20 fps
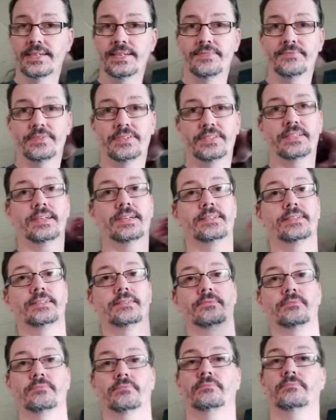
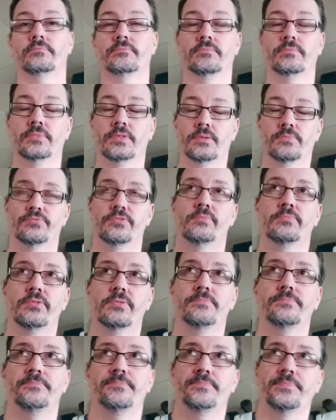investigating the
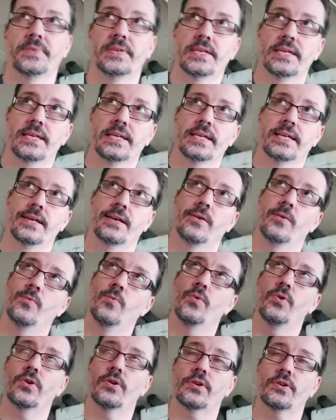problem,
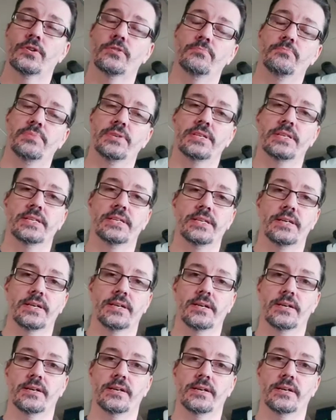what could be